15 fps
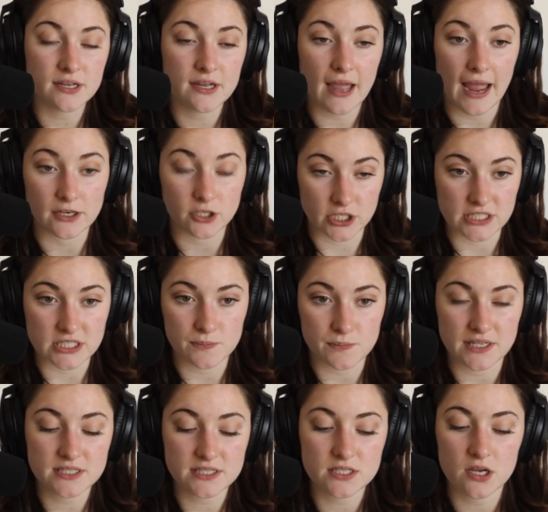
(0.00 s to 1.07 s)
and
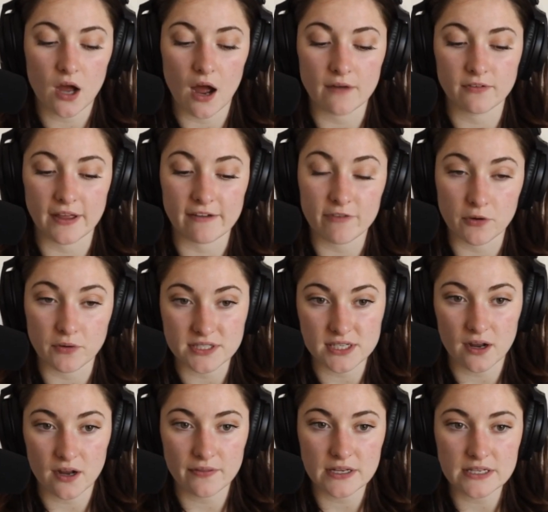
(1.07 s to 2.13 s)
Christmas of like focusing
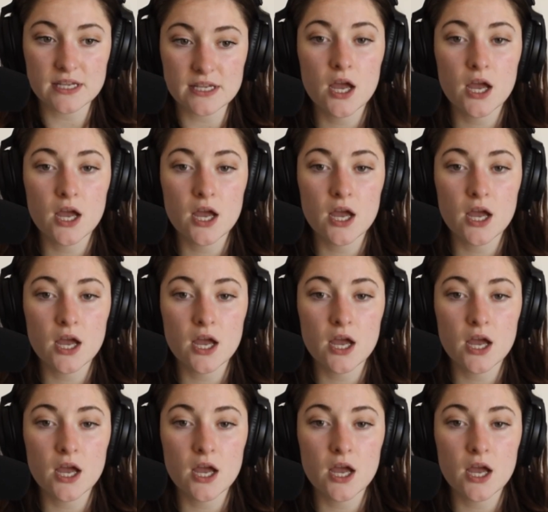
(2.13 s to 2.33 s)
on this,